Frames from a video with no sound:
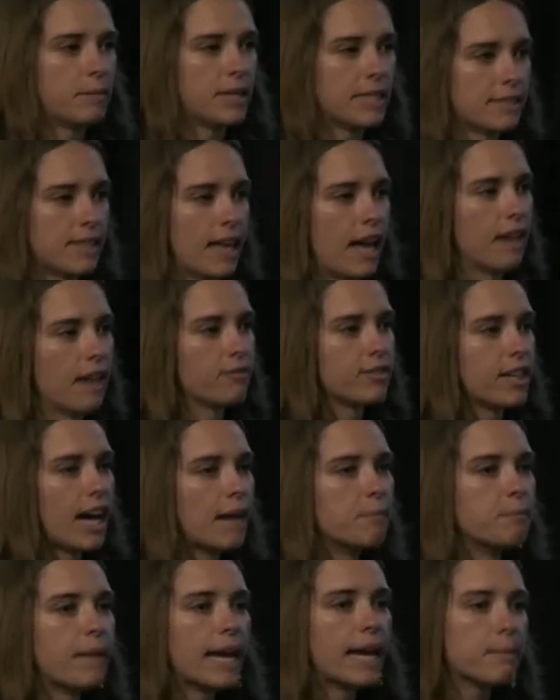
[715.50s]
somebody's life.
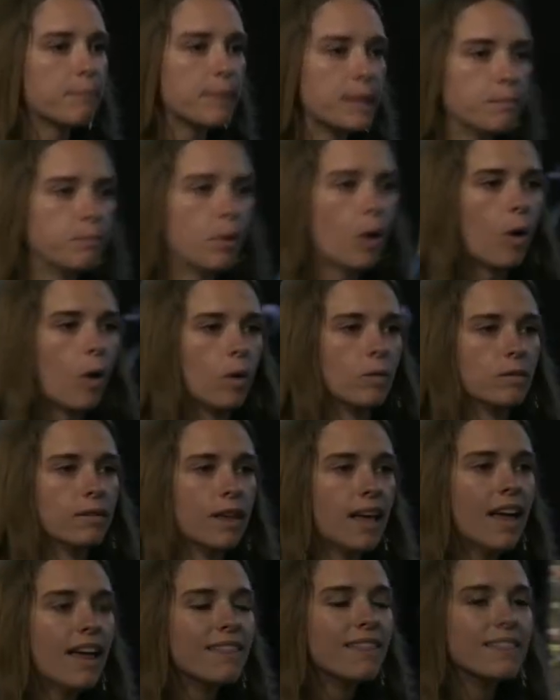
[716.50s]
God, make me bold.
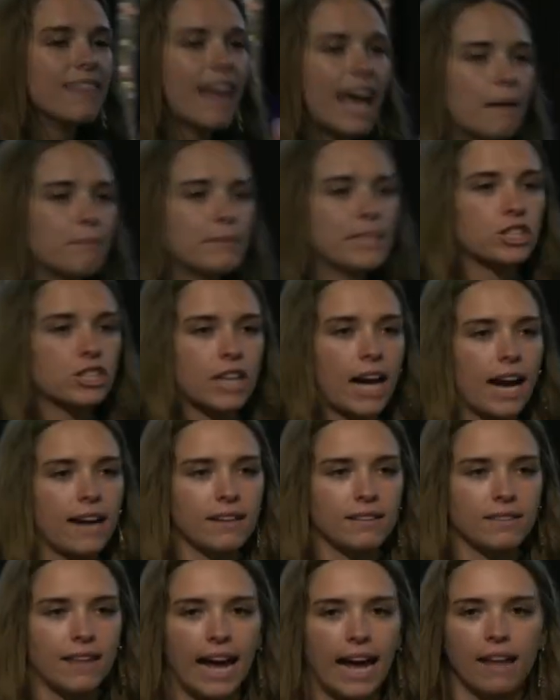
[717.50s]
Let me
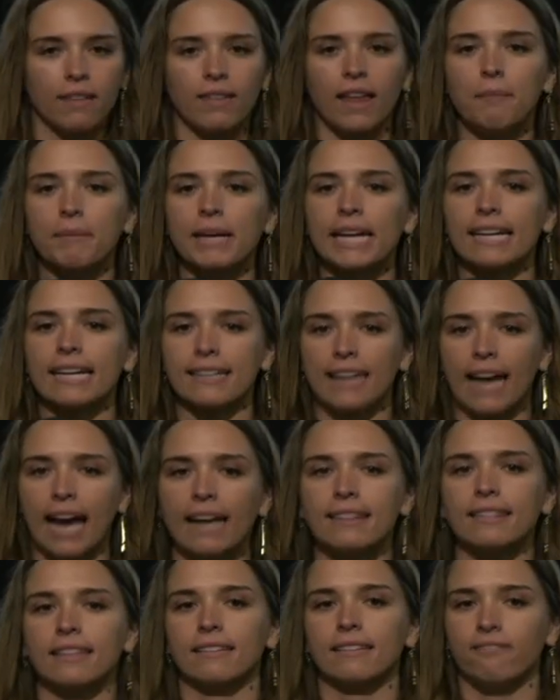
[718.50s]
shine a light. Let me
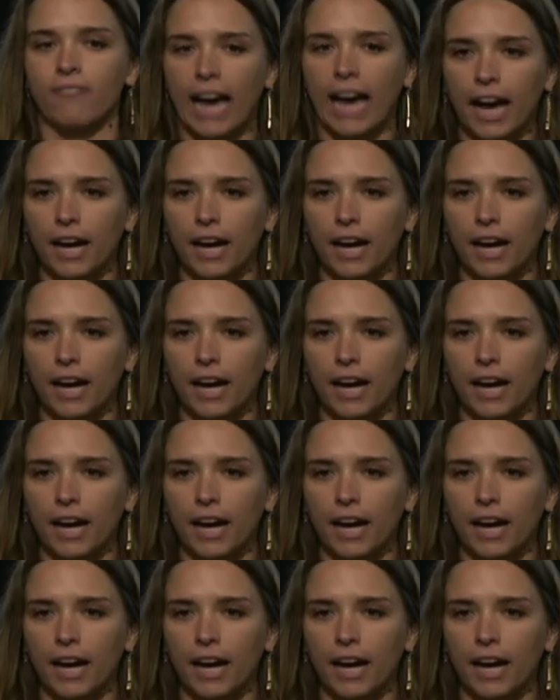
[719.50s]
ignite the